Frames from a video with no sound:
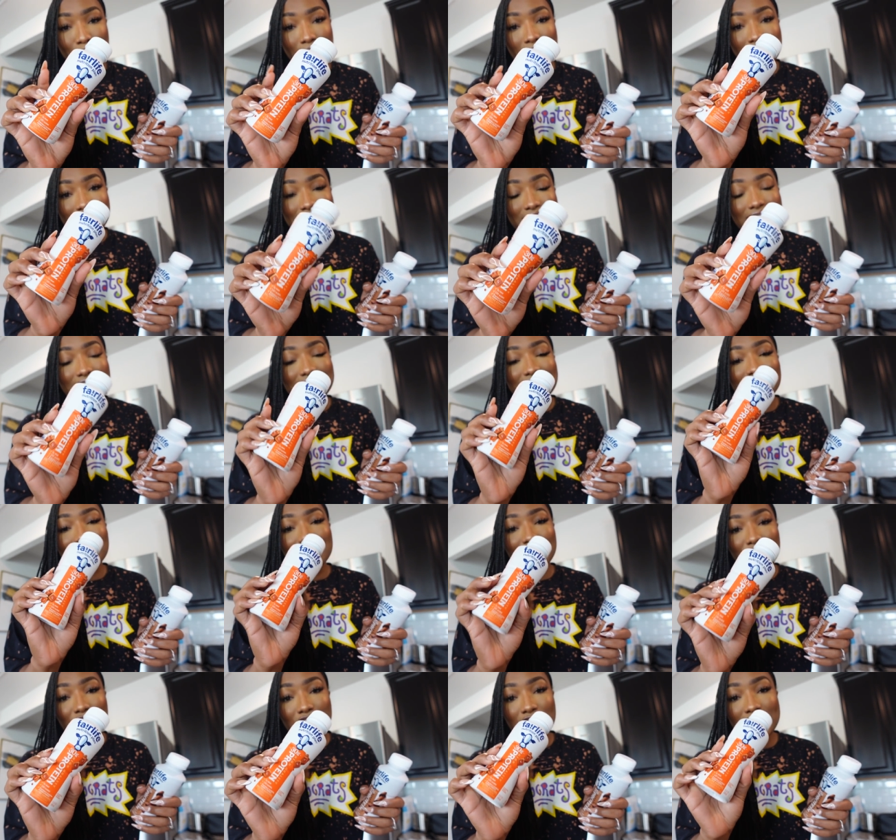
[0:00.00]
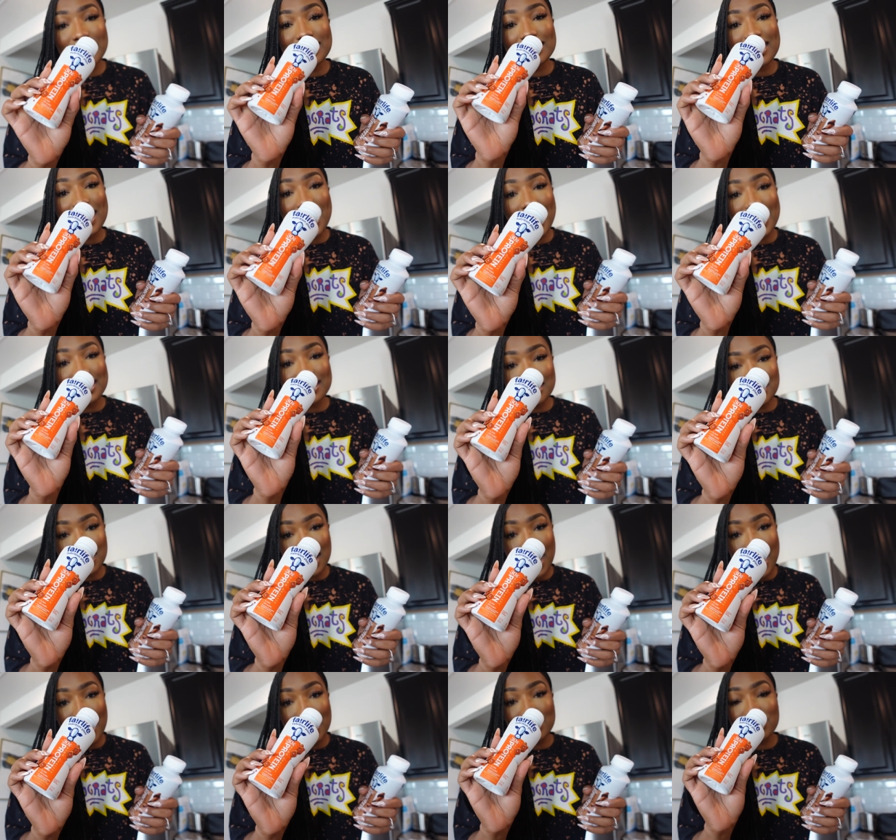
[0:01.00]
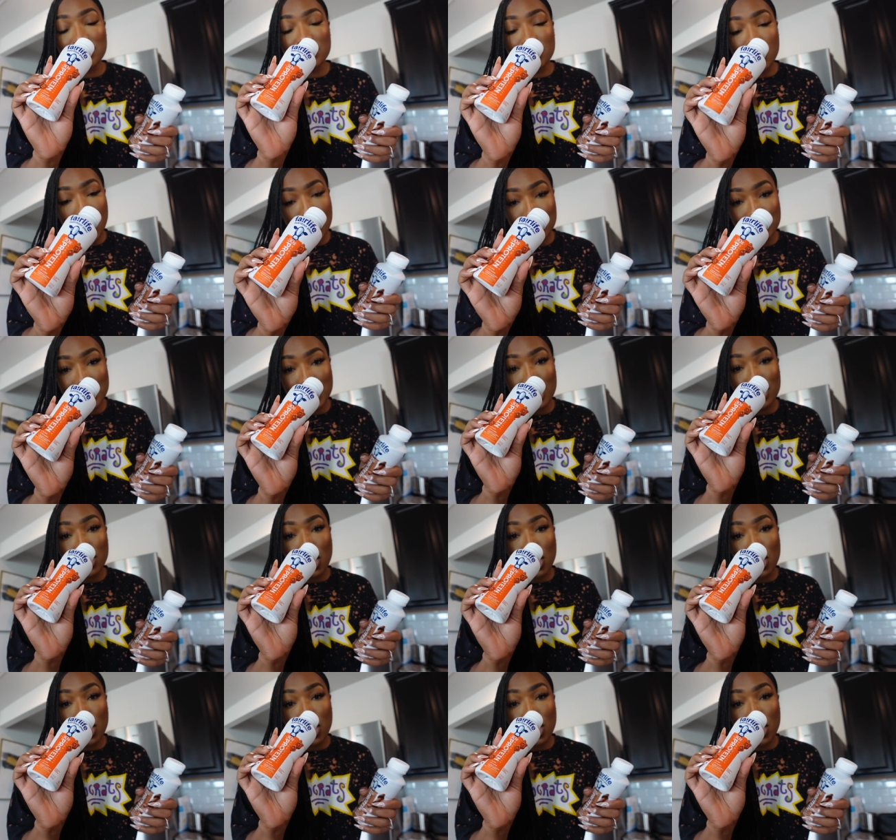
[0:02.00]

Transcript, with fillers: because this literally tastes like salted